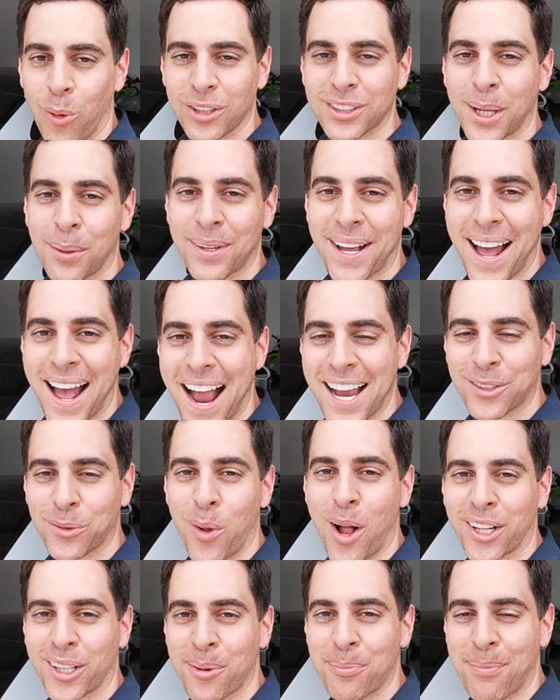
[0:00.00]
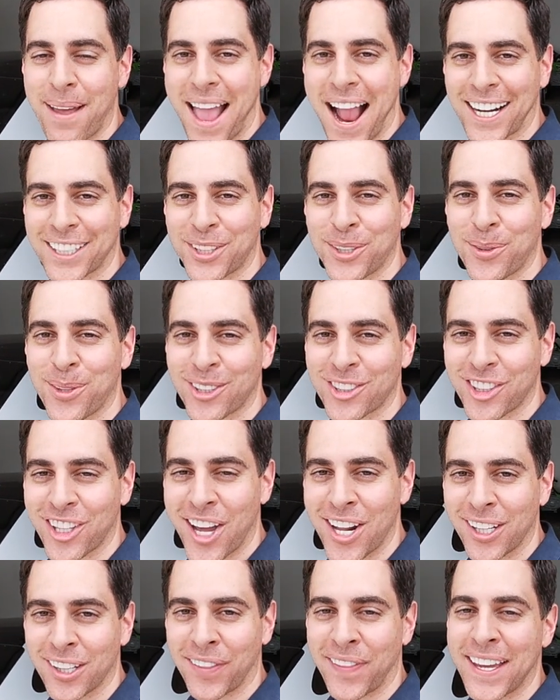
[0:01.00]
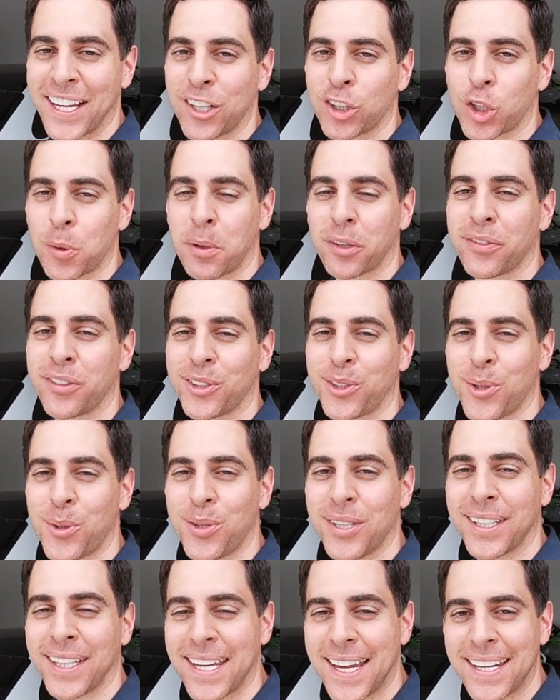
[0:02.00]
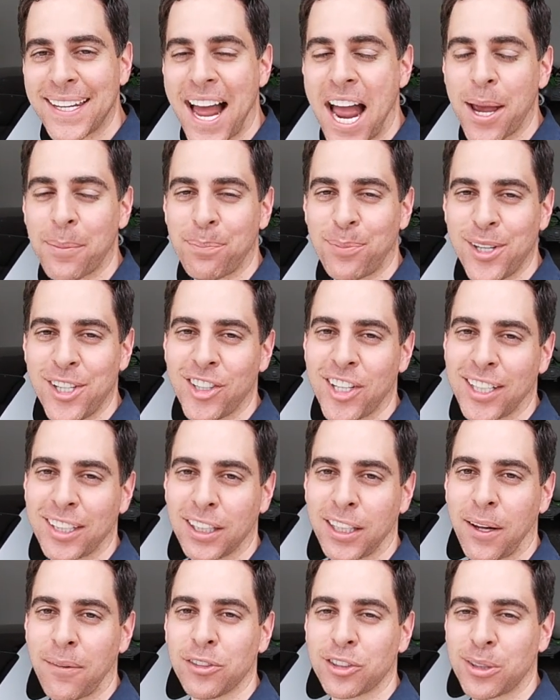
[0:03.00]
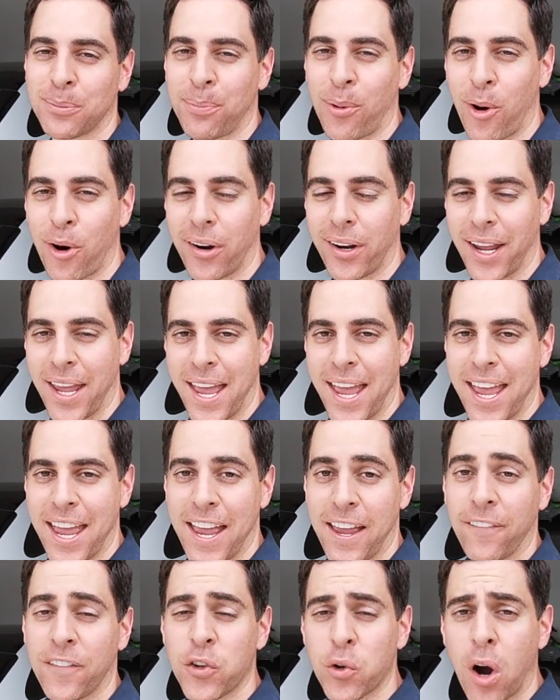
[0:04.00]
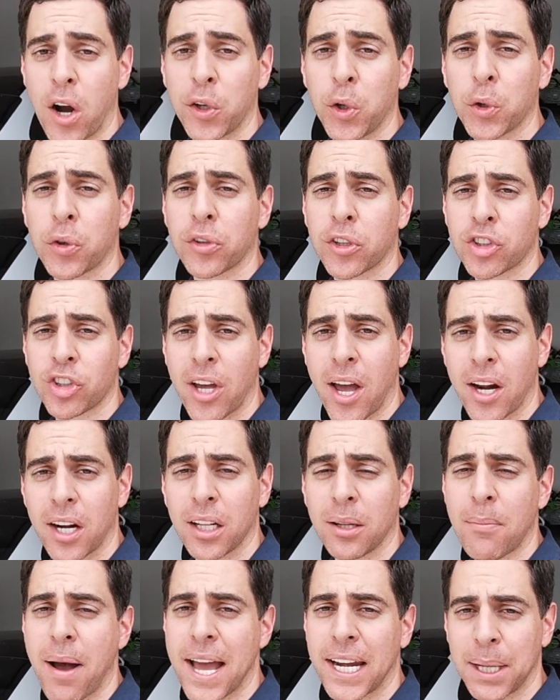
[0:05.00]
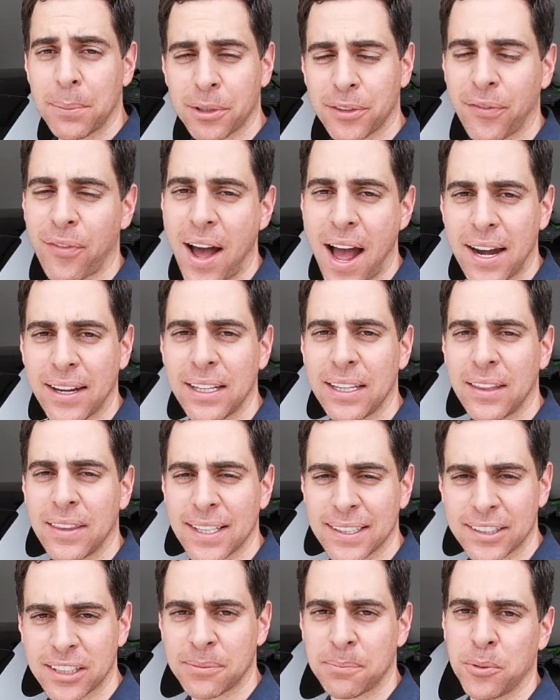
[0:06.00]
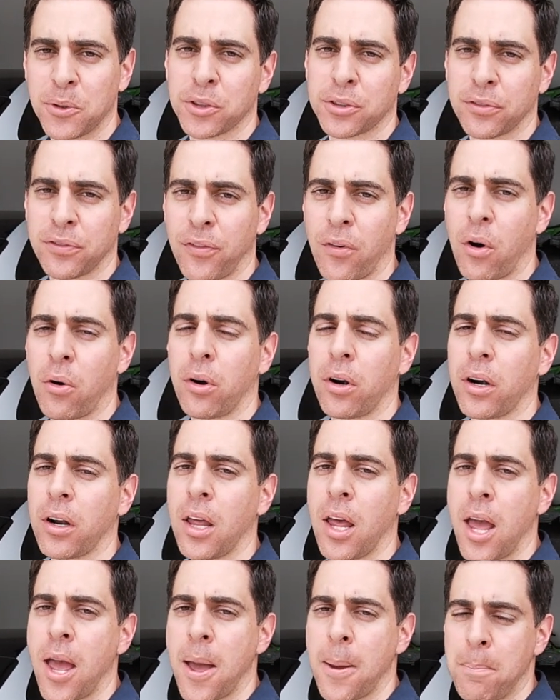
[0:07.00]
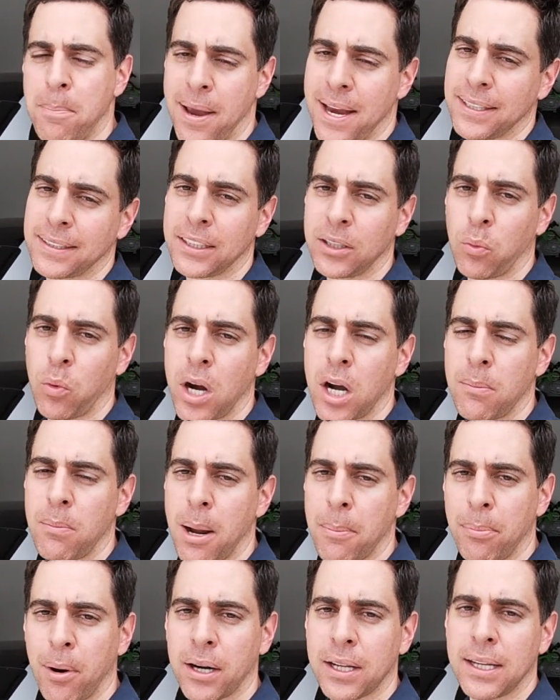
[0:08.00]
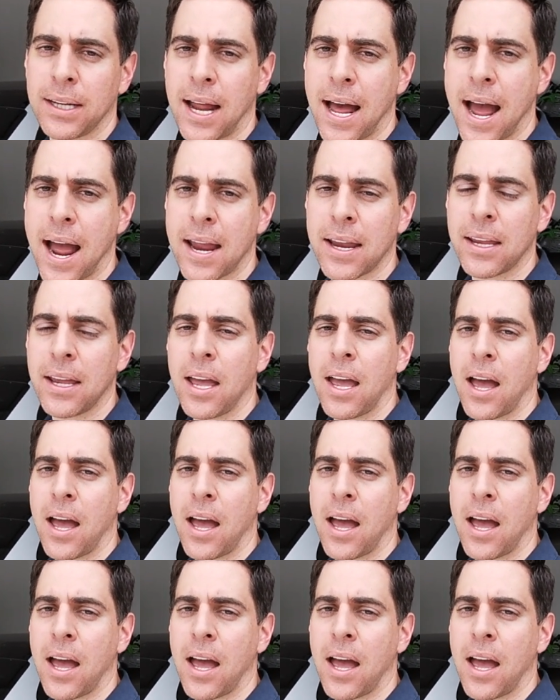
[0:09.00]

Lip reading: What's up, guys? Welcome back to the channel. Thank you so much for tuning in. I appreciate the love and support. If you are new to the channel, my name is Fadi. This is BoostITFORward, basically where my buddy and I,